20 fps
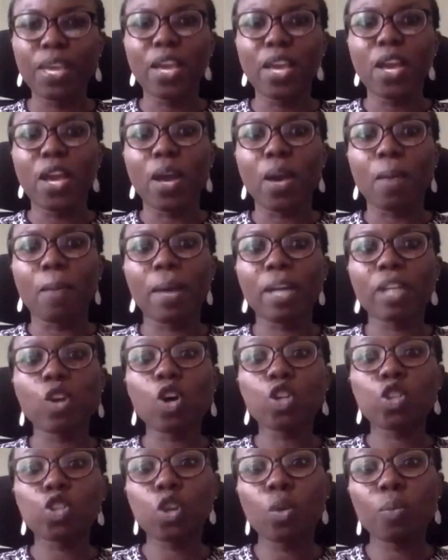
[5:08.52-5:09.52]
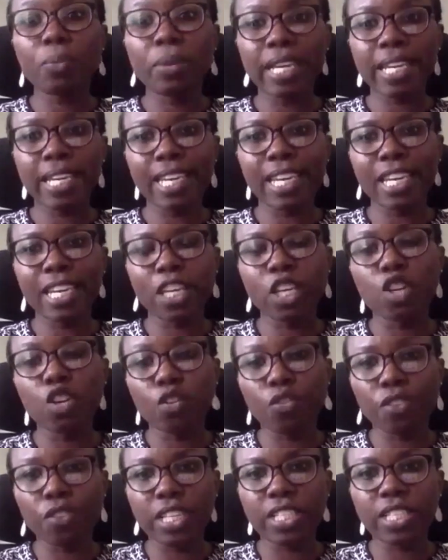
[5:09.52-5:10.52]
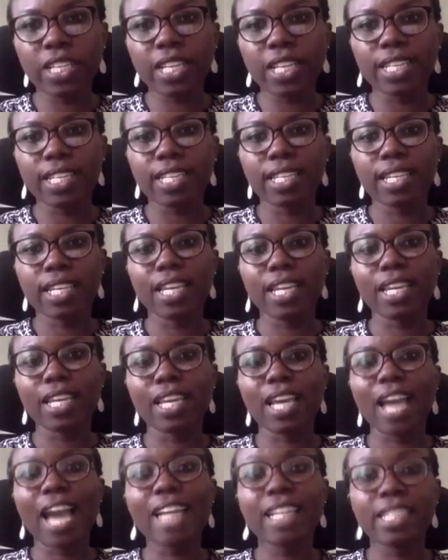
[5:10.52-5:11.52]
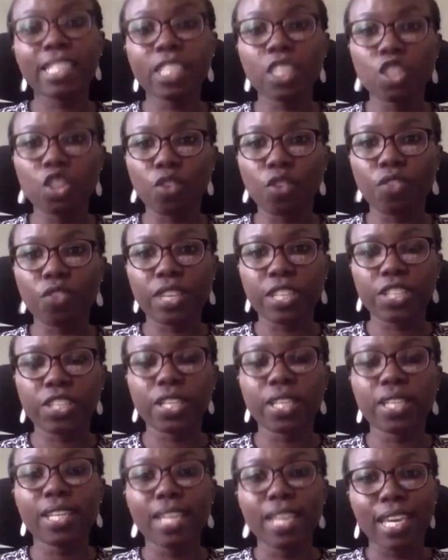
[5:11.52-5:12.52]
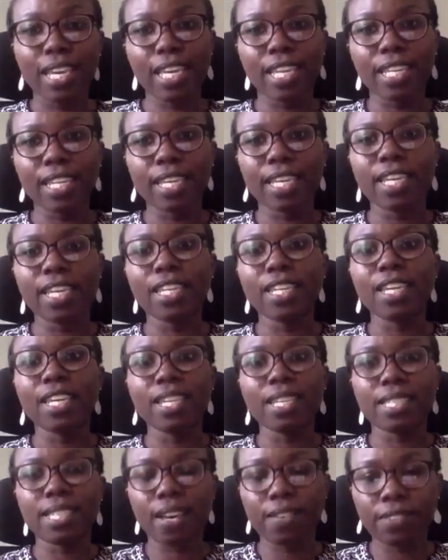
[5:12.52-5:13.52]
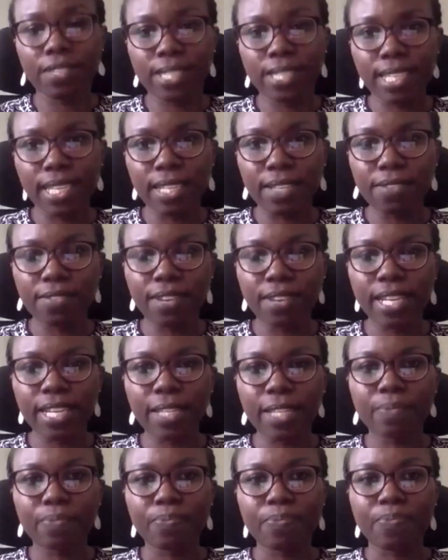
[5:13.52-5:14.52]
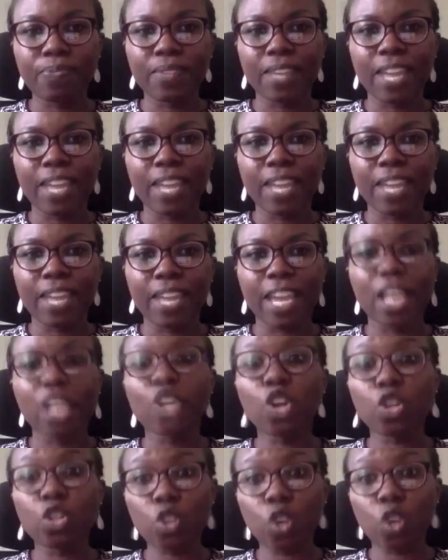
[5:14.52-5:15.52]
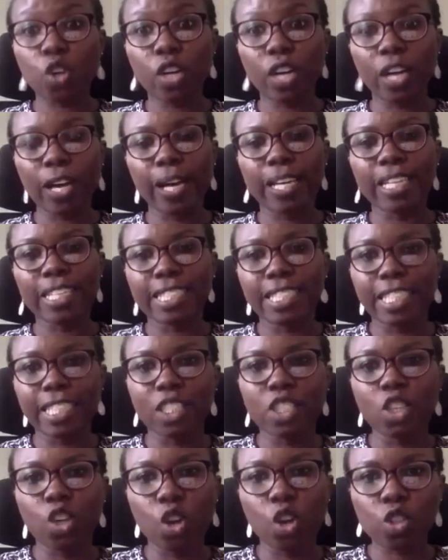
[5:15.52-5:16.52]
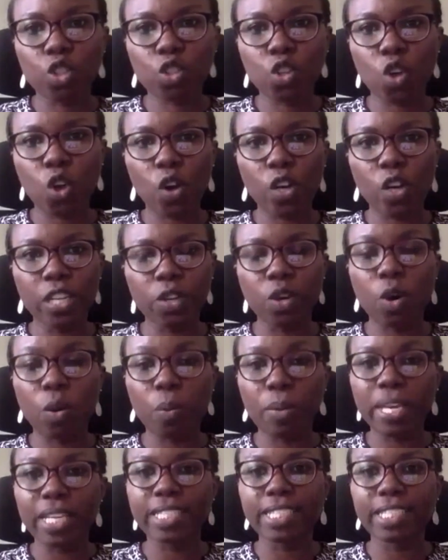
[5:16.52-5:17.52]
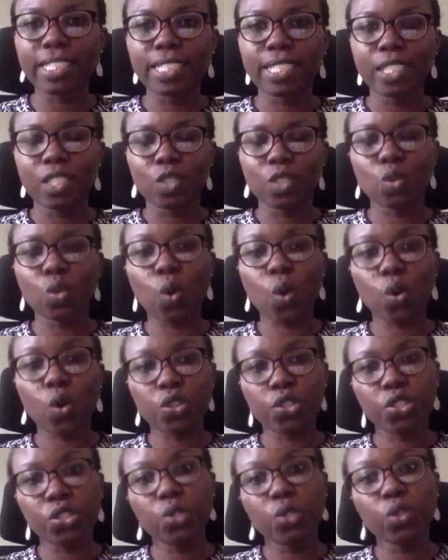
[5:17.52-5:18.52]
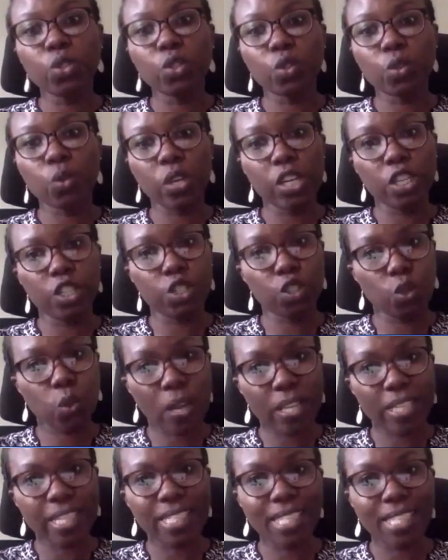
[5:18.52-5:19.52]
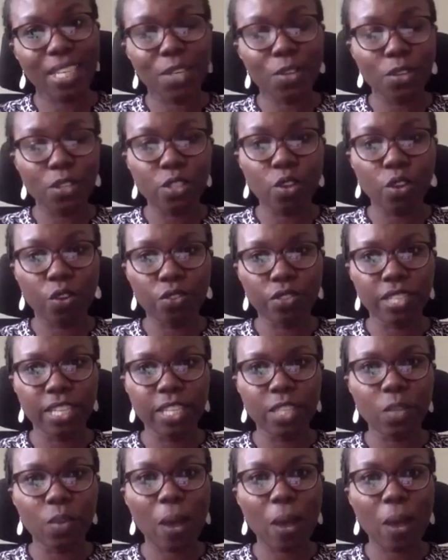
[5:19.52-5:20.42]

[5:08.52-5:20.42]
but also bringing innovation, IT innovation in service delivery. And also, it also recommends to continue to ensure the security of tenure,